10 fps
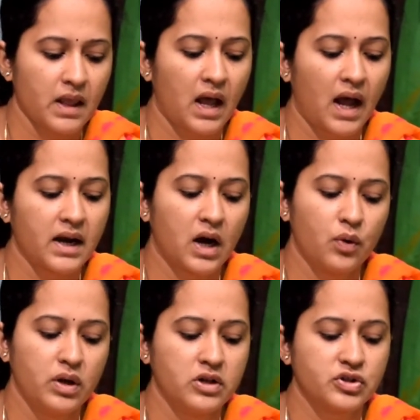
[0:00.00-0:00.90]
And how
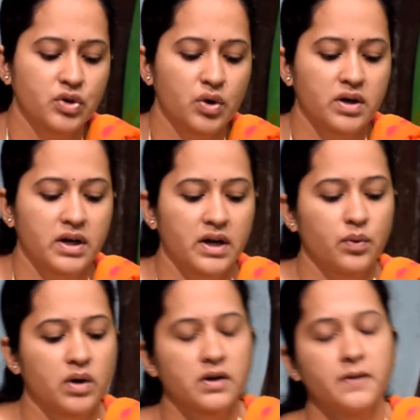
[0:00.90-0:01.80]
will you store
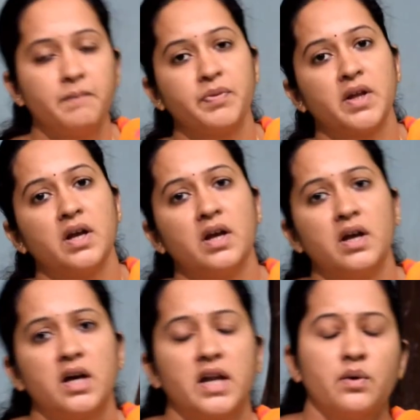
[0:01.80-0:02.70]
rainwater?
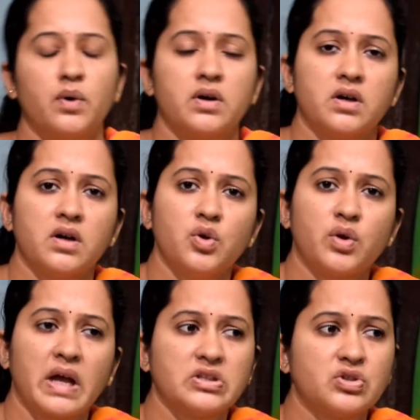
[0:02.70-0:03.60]
Rainwater, you
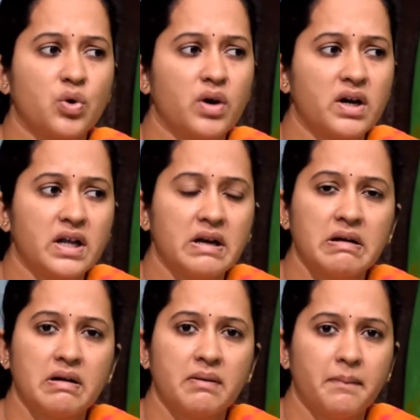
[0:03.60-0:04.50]
can store it in
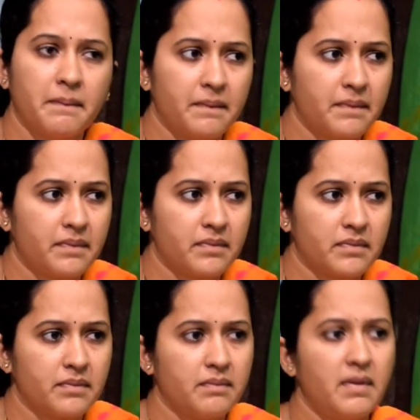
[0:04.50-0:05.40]

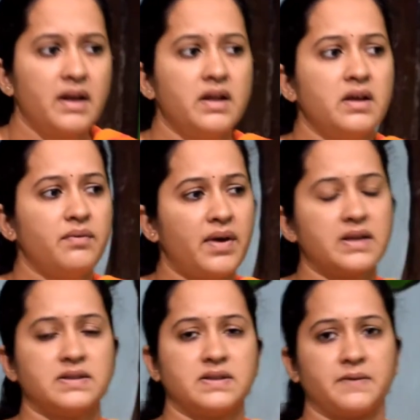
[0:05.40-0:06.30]
many
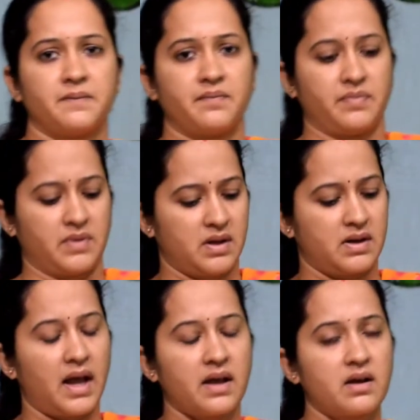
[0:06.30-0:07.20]
ways.
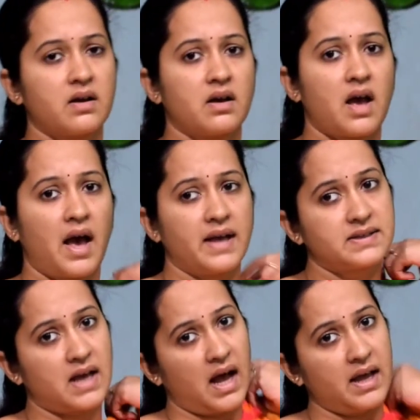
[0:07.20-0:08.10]
Like as
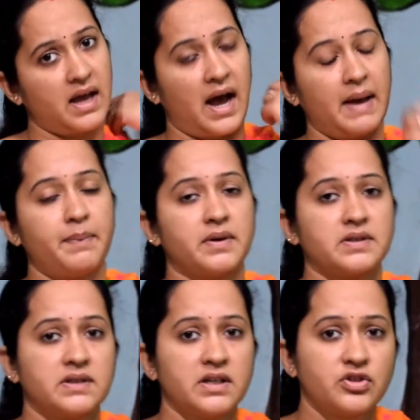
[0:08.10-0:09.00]
I
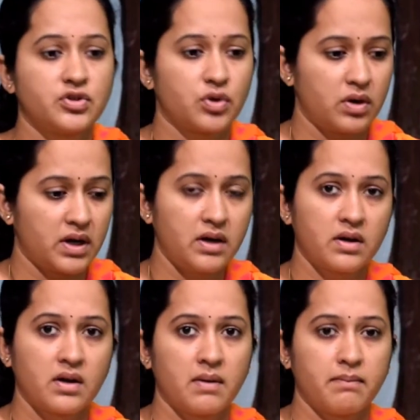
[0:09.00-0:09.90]
personally store it
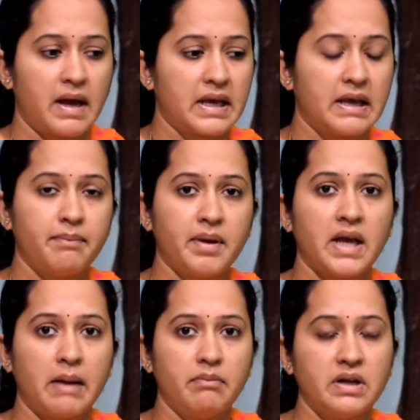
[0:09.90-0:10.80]
by keeping
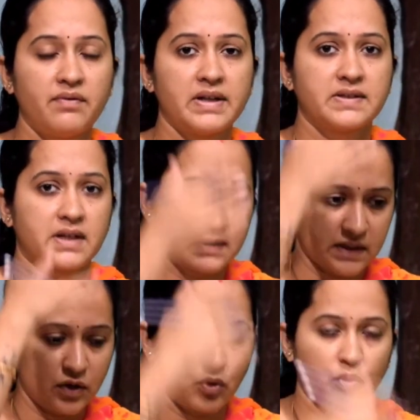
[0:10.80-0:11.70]
empty vessels
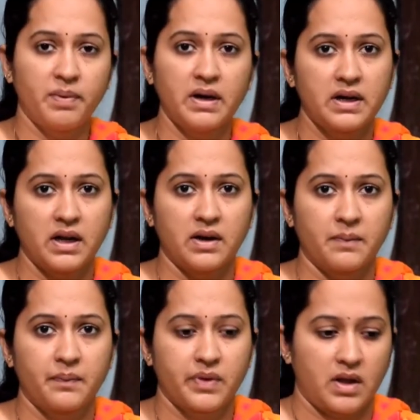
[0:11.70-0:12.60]
in open rain.
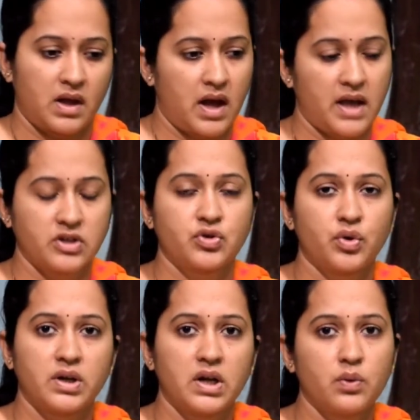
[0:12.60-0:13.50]
I store
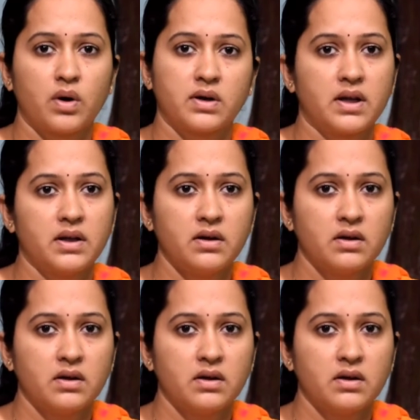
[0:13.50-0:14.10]
rainwater in